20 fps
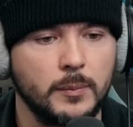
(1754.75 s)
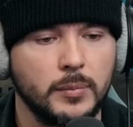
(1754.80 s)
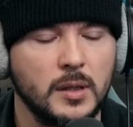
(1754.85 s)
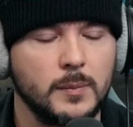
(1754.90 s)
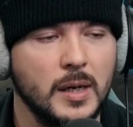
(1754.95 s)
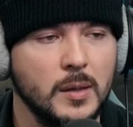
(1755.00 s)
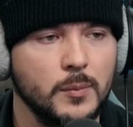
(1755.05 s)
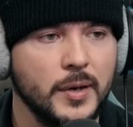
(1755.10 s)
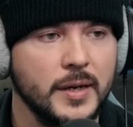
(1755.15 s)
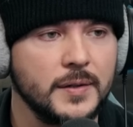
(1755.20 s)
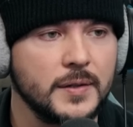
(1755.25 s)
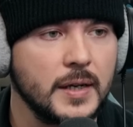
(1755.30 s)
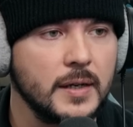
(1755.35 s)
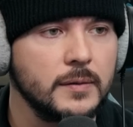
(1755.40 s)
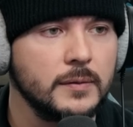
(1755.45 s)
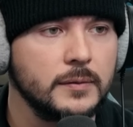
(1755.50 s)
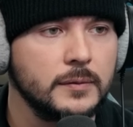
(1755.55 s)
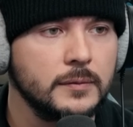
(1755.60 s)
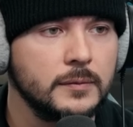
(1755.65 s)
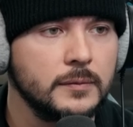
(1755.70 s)
I'd blow my brains
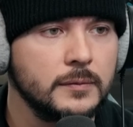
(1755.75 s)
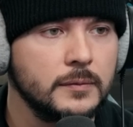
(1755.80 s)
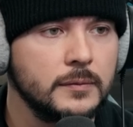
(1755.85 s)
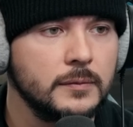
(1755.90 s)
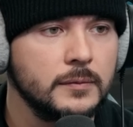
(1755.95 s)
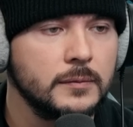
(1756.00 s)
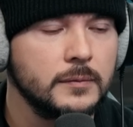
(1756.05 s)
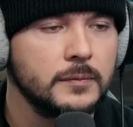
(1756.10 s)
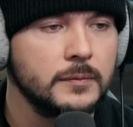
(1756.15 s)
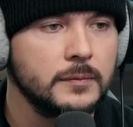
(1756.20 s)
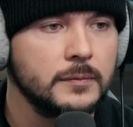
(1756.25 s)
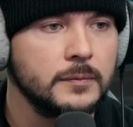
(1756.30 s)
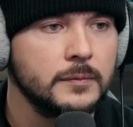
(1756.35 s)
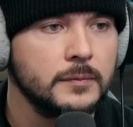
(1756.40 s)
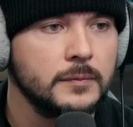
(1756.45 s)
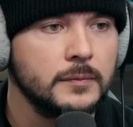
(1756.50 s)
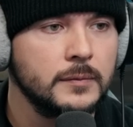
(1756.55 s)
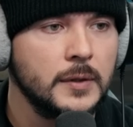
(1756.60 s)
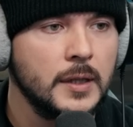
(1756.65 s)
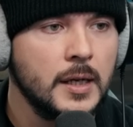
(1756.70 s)
out.
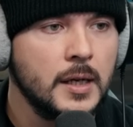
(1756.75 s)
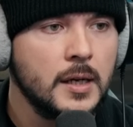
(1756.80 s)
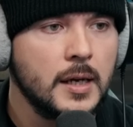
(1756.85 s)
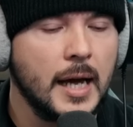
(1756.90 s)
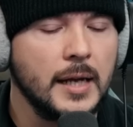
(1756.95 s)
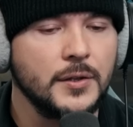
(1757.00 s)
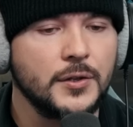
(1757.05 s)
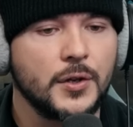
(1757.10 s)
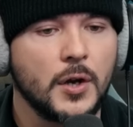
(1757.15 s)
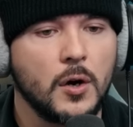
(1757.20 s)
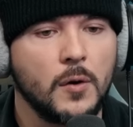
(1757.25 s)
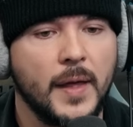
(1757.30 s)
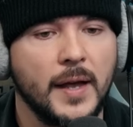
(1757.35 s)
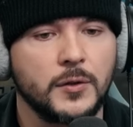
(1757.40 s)
And so